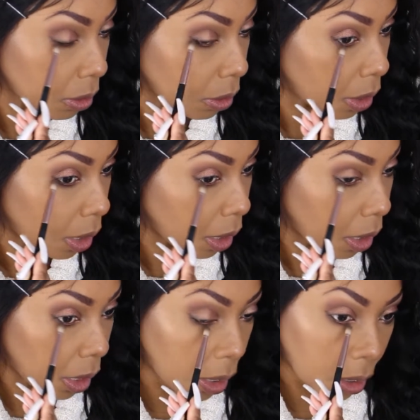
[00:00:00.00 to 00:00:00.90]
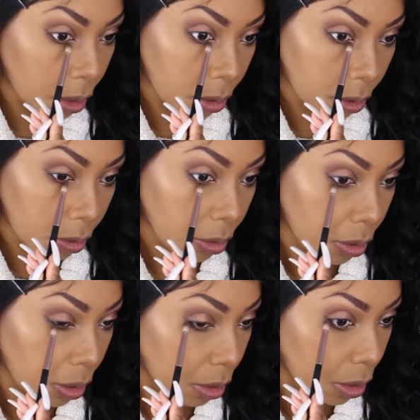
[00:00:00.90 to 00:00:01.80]
line.
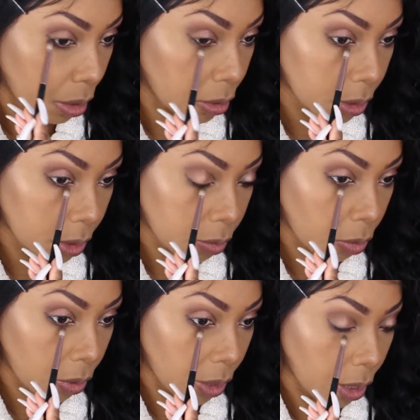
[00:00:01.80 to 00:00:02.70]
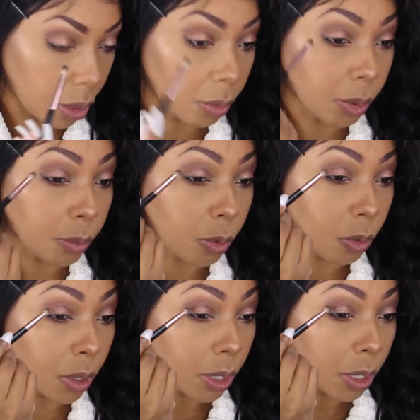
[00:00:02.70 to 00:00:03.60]
Kind of smoke it out a little bit
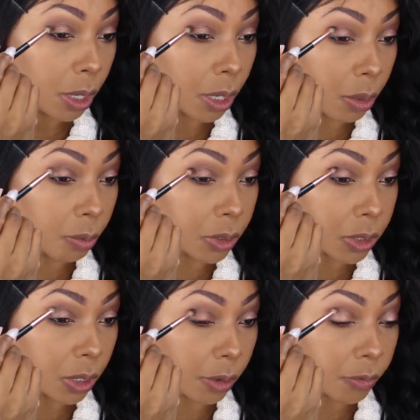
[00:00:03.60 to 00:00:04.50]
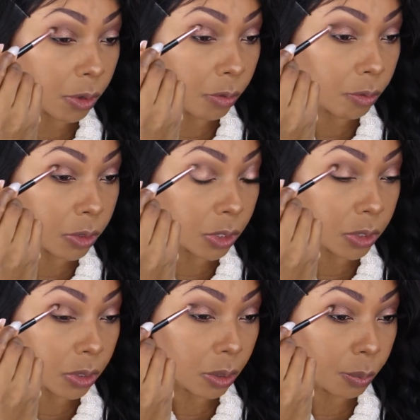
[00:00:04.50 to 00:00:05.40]
more, and then what's left over we're
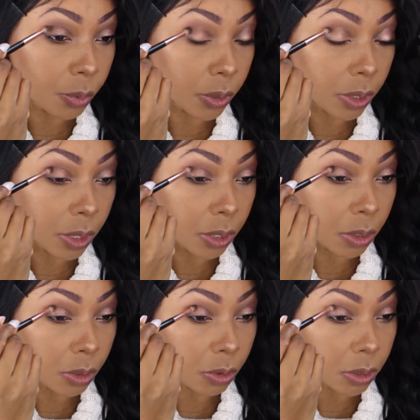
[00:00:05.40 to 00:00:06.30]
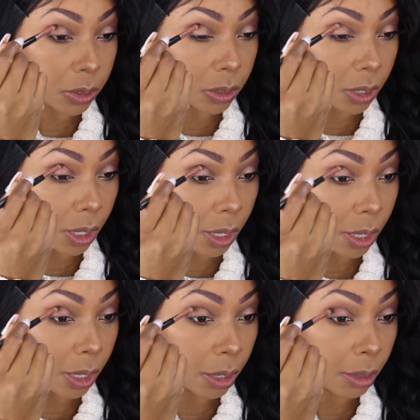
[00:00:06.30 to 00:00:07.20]
just going to put in the crease of the
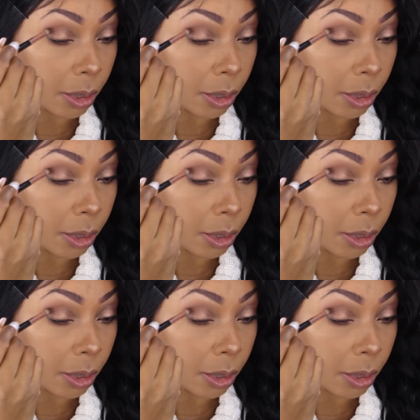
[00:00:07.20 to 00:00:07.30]
eye.